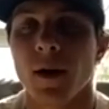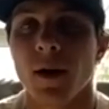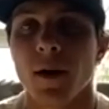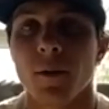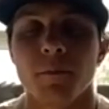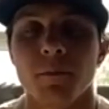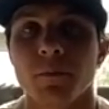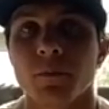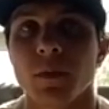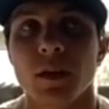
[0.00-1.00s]
Um,
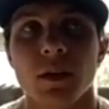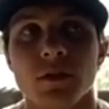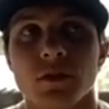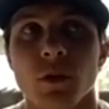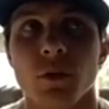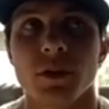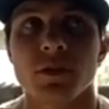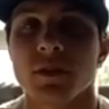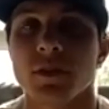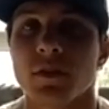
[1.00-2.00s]
so
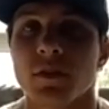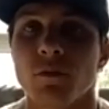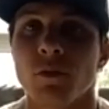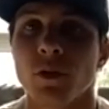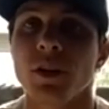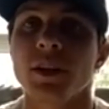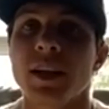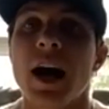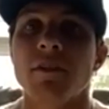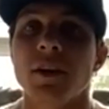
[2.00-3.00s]
it's really
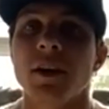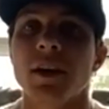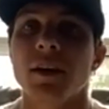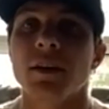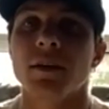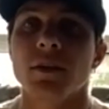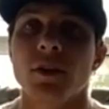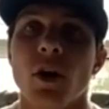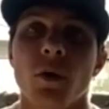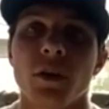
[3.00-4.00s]
diving in,
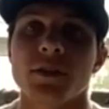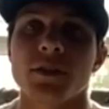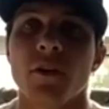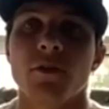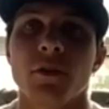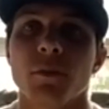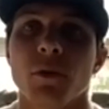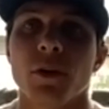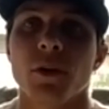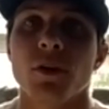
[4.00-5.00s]
knowing the scouting
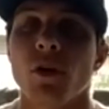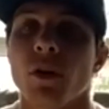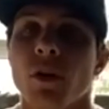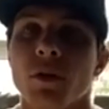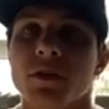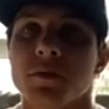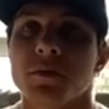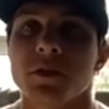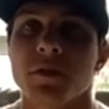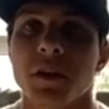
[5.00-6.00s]
report and knowing what this
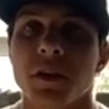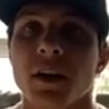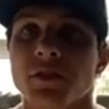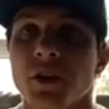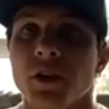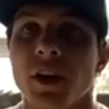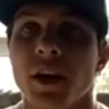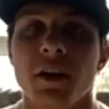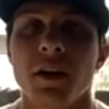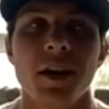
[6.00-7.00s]
specific guy's good
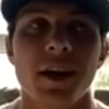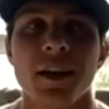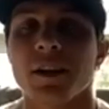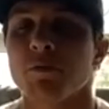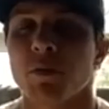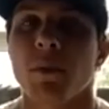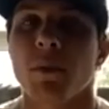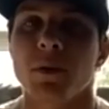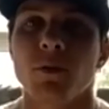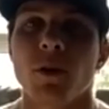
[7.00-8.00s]
at, and that's
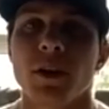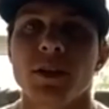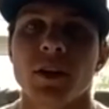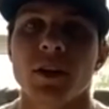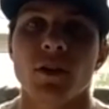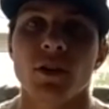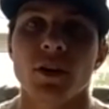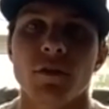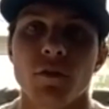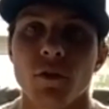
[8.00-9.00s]
probably what he's going to look
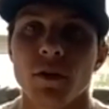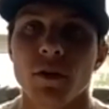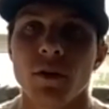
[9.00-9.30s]
for.